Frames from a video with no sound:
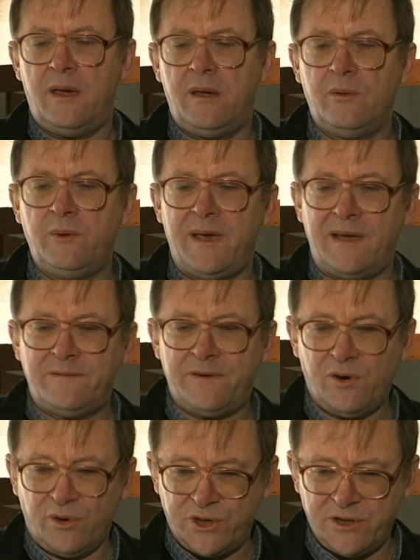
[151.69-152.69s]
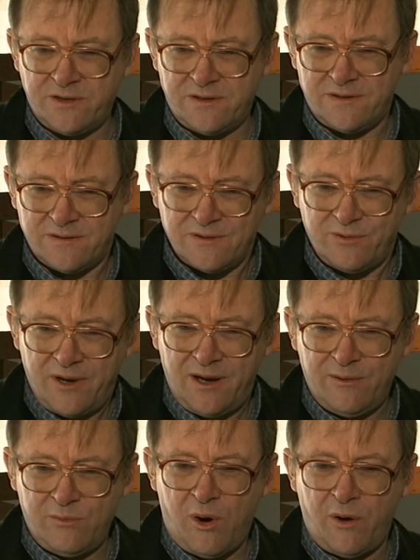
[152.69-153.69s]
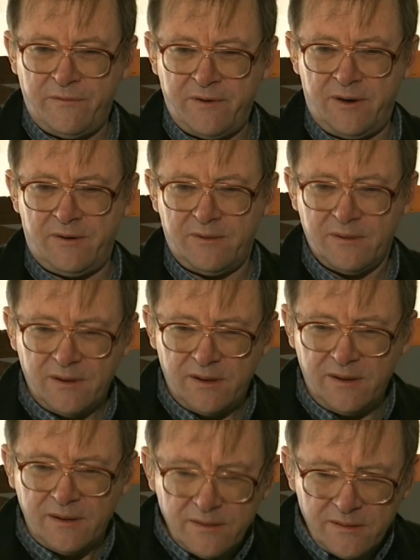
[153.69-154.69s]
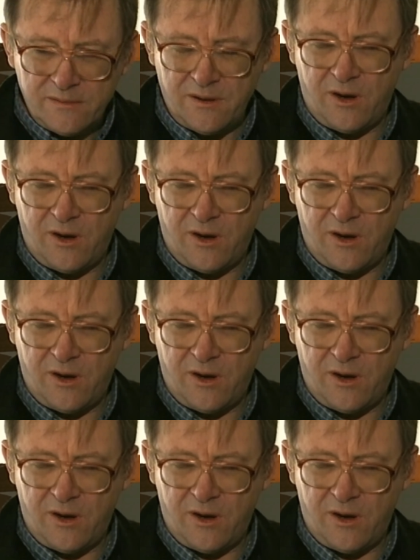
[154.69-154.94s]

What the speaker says: we had ferocious guerrilla warfare all